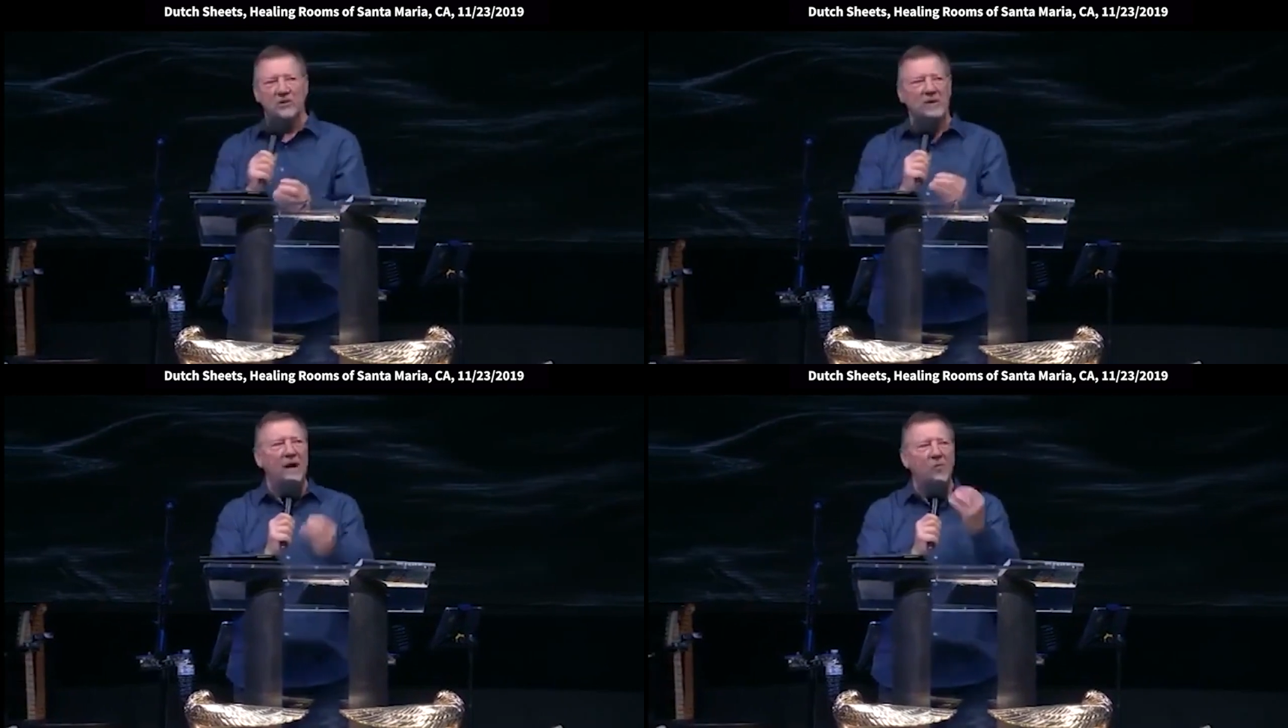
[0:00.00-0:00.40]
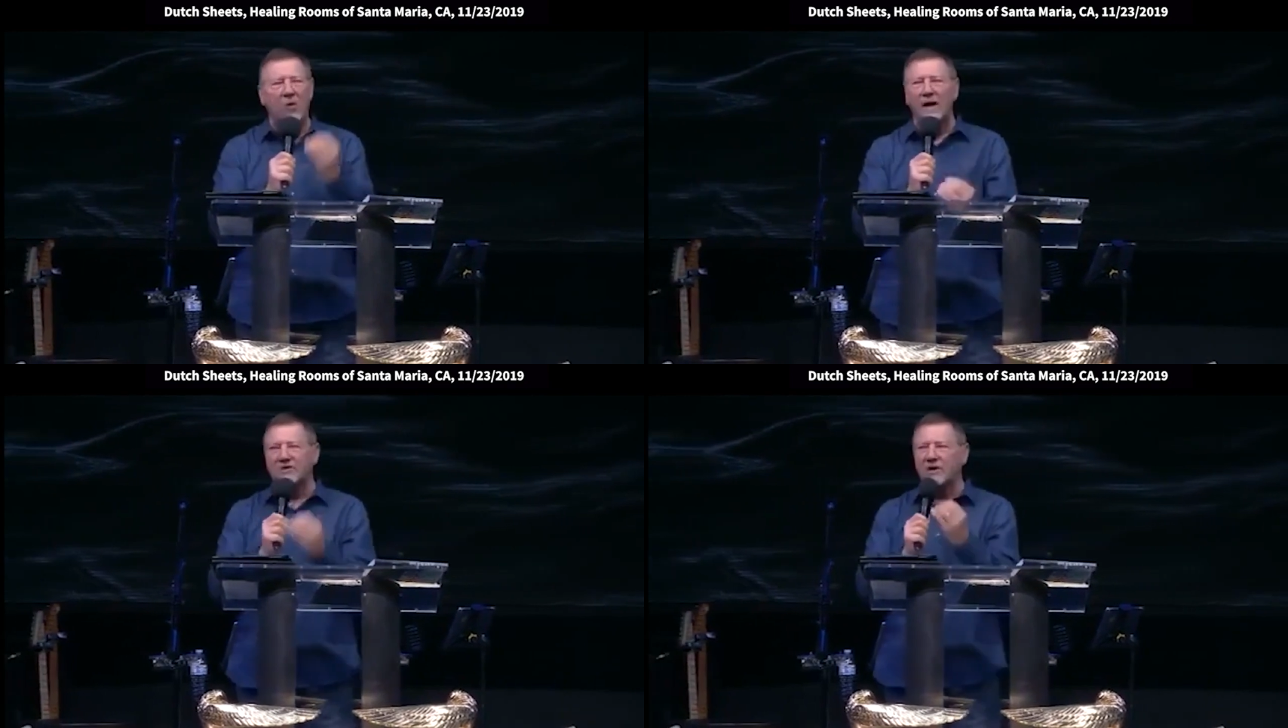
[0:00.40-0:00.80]
because
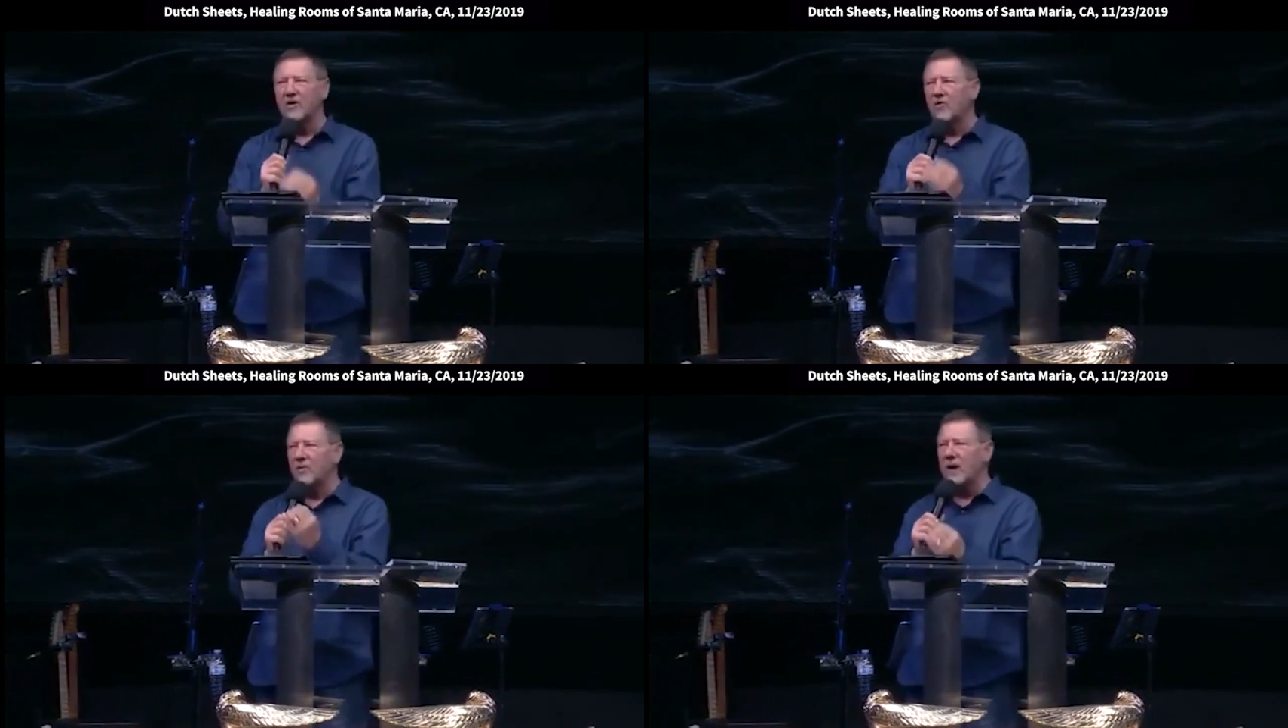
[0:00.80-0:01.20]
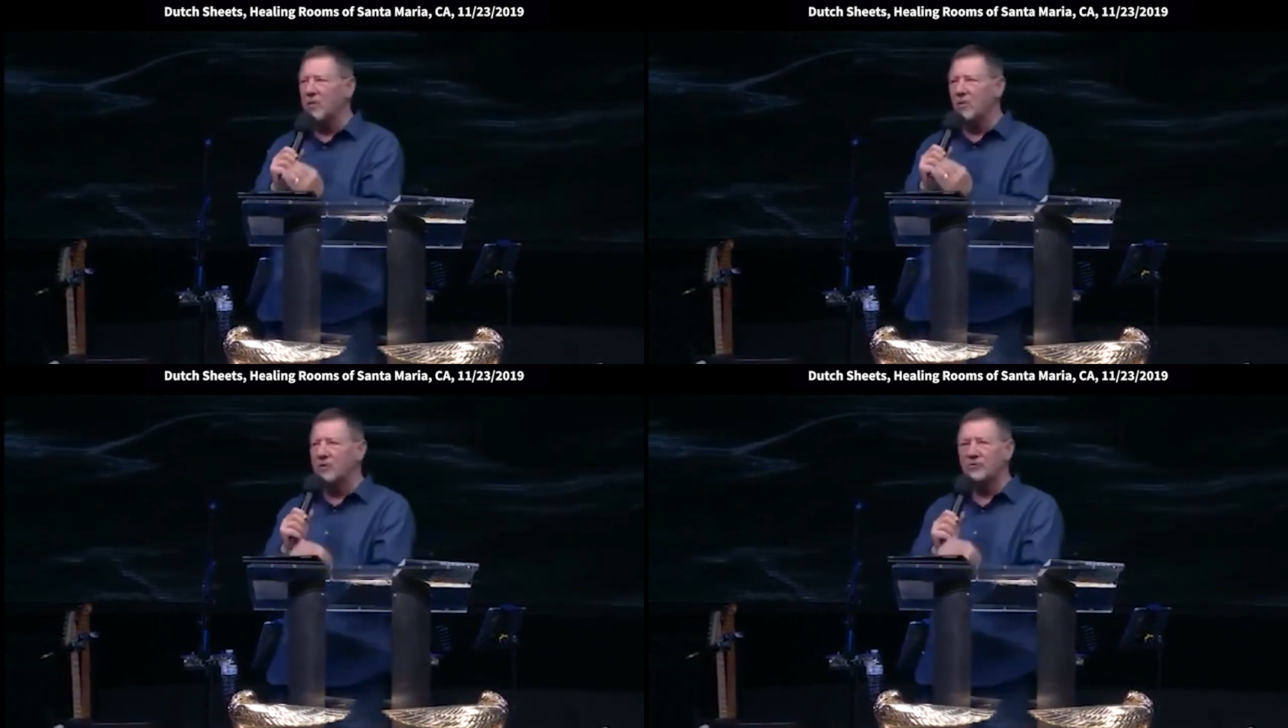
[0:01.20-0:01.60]
I'm watching over
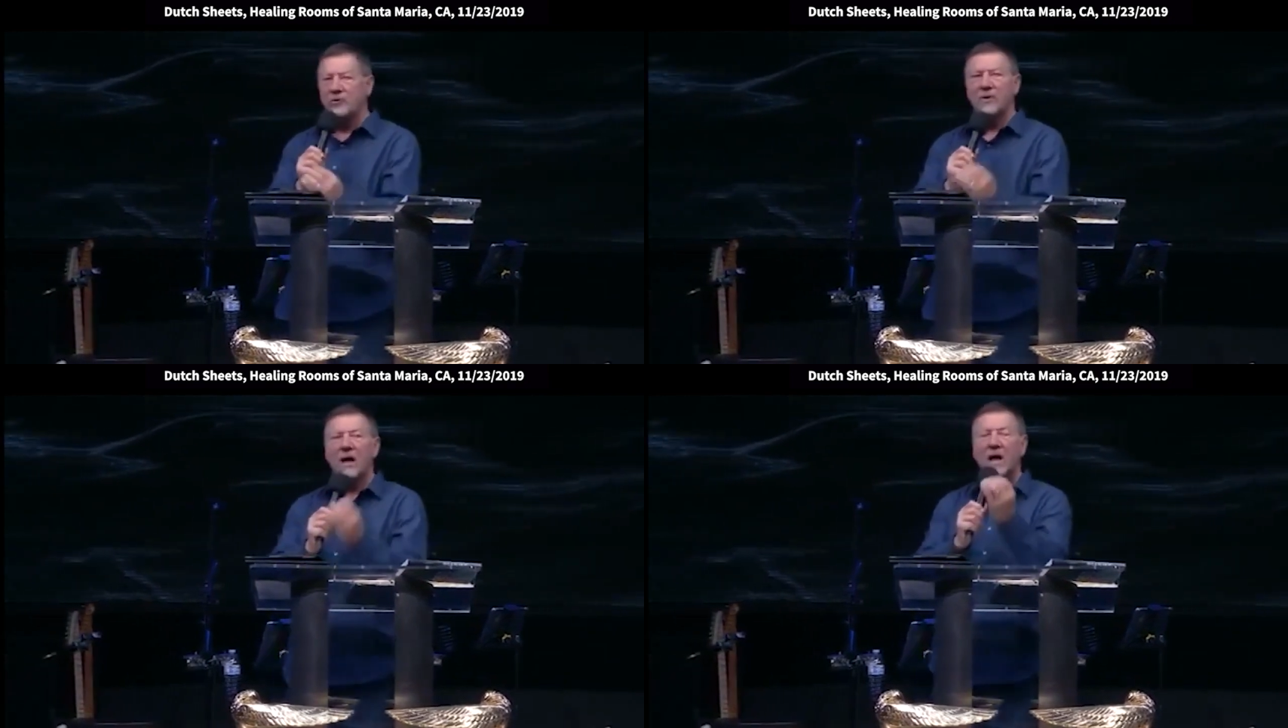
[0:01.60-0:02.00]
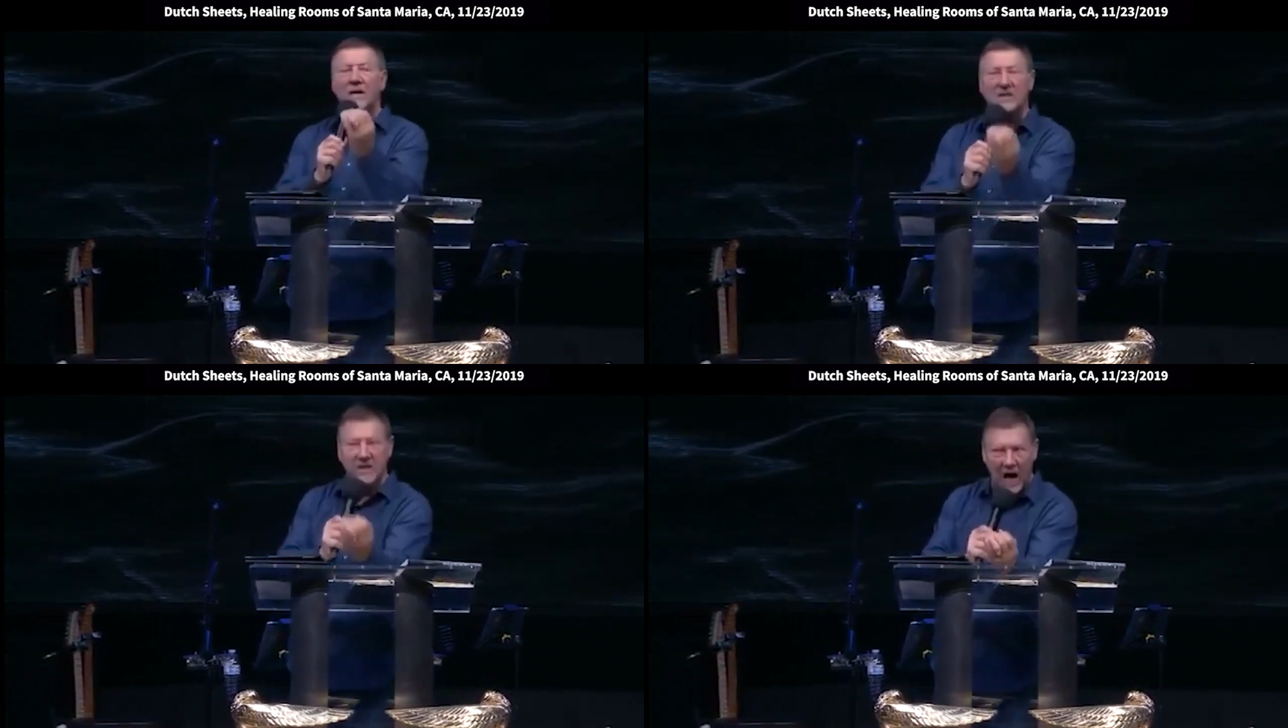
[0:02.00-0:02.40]
my word to
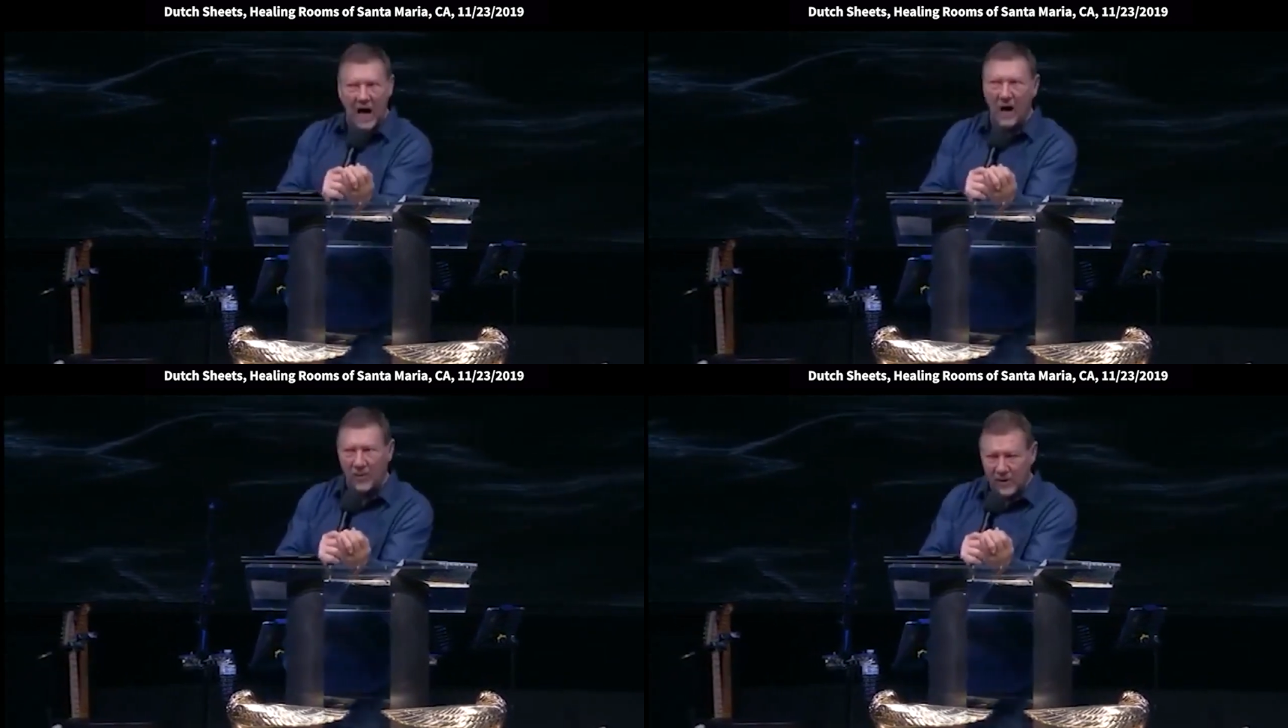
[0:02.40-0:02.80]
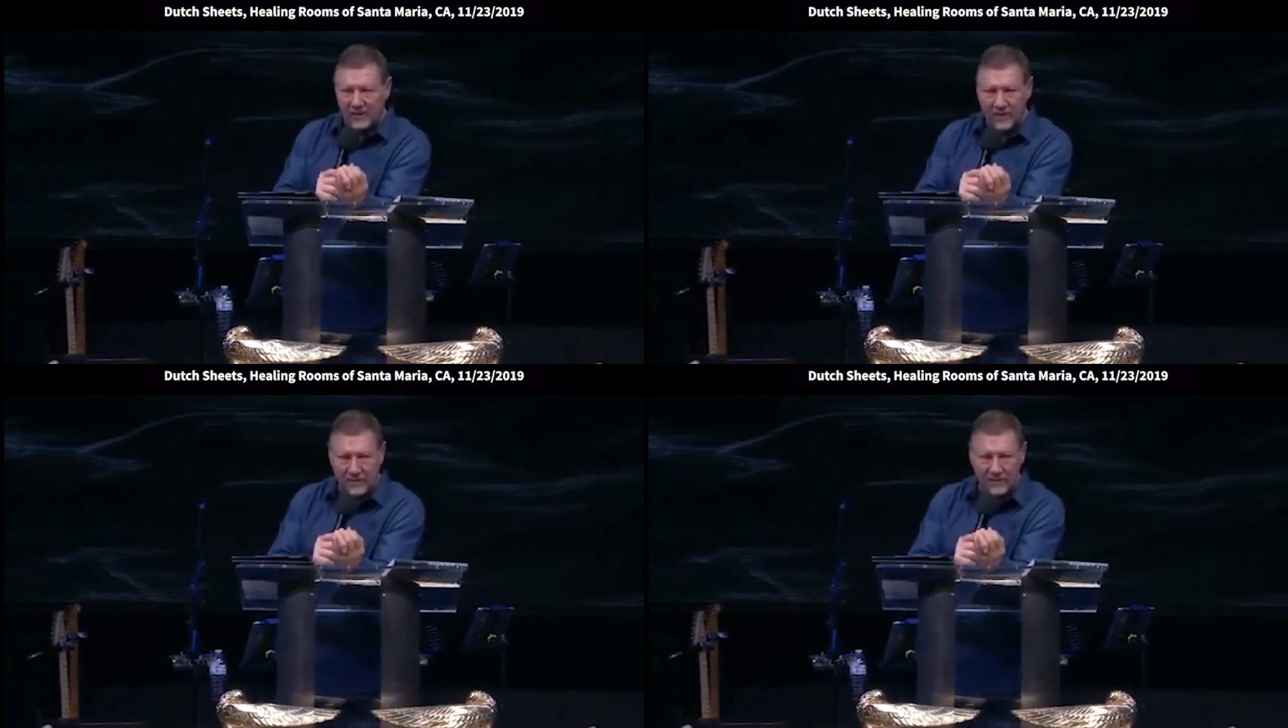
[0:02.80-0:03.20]
Asah
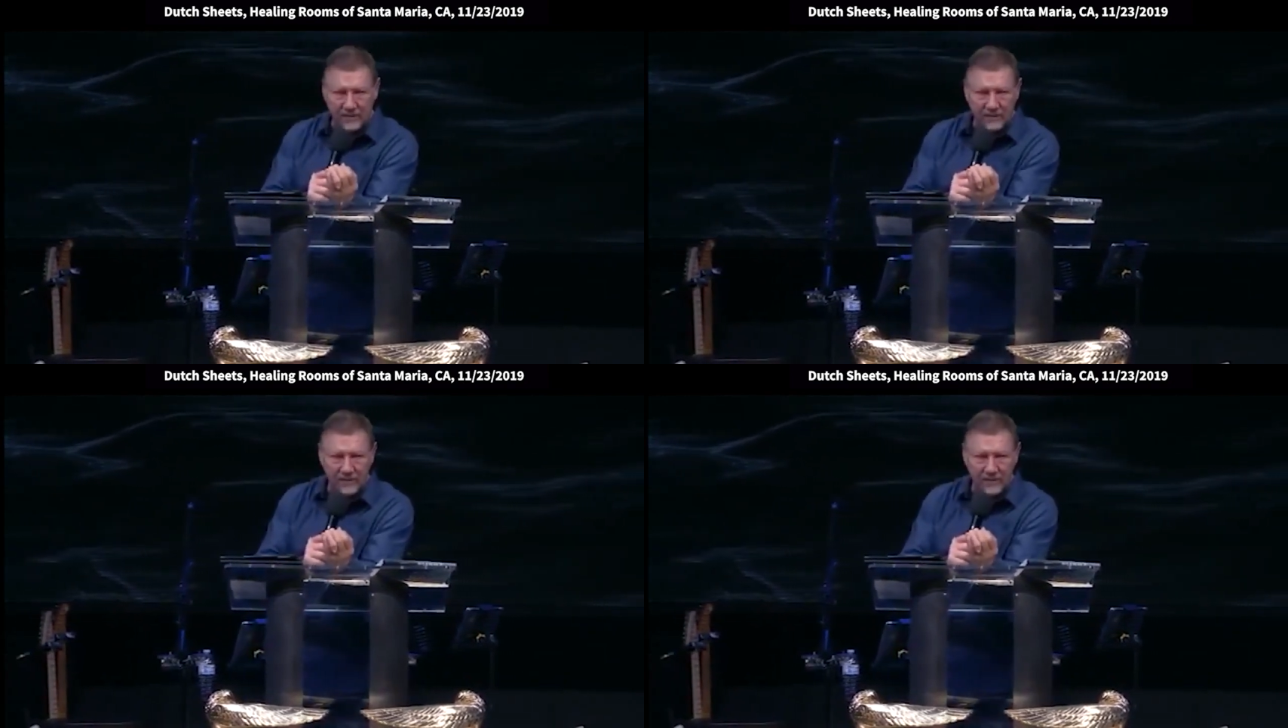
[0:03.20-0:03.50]
with it.